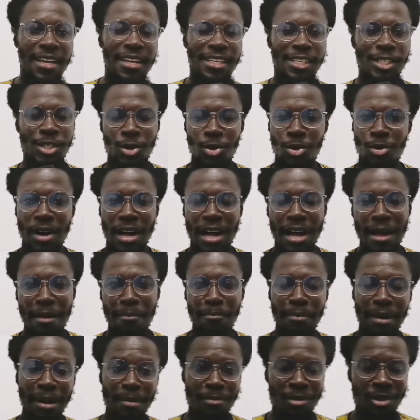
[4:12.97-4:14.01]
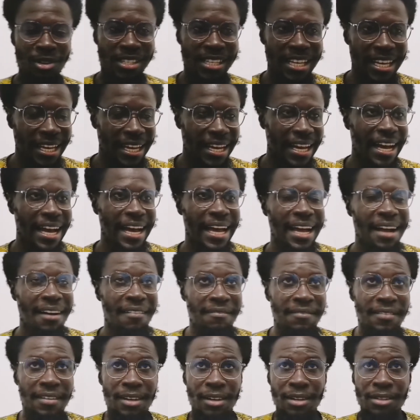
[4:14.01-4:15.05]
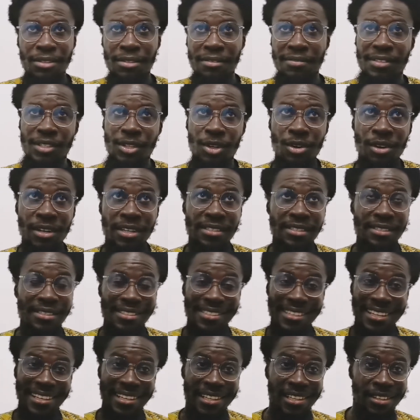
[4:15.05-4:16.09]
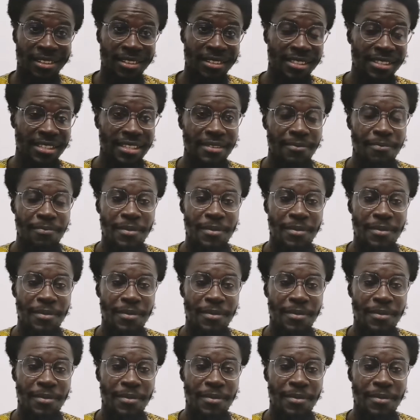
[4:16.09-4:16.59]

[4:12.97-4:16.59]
So my music, I have a lot of songs, singles.